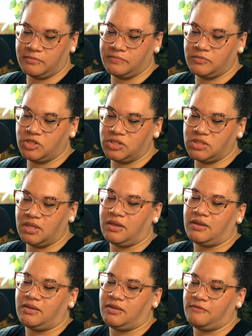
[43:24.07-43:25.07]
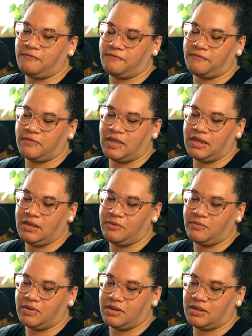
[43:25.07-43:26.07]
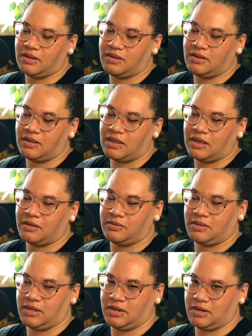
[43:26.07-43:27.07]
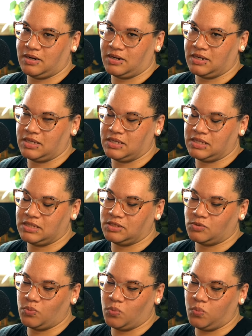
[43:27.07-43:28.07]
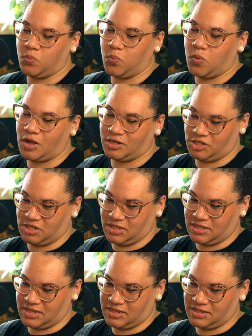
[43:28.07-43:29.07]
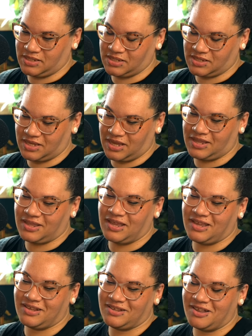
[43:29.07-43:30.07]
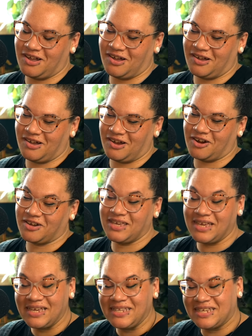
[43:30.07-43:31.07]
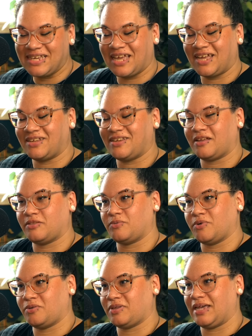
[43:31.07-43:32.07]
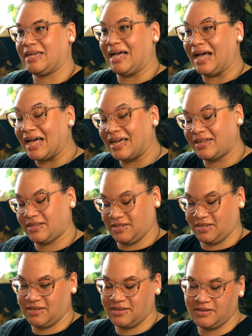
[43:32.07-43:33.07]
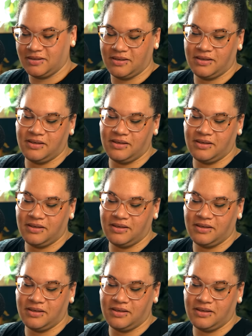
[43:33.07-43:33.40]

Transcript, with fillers: just that if anyone out there is watching this and they are kicking the can down the road like I did...